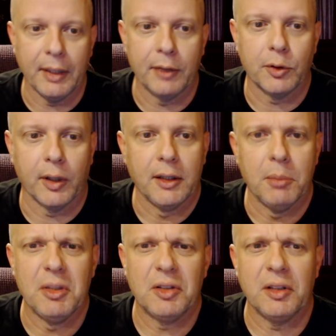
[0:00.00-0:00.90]
I'm not trying
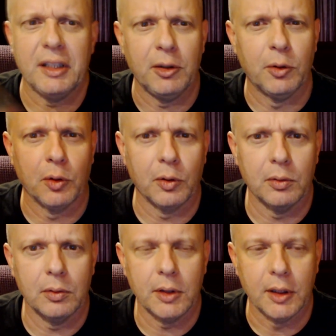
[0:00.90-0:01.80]
to mislead
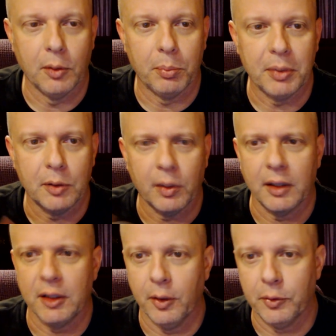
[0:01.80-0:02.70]
or you know be
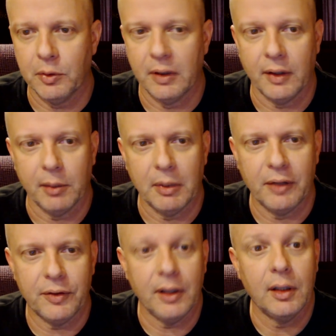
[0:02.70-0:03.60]
grandiose or anything, but
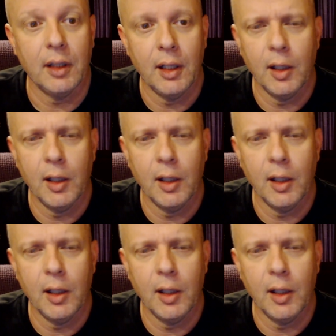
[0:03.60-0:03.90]
it said,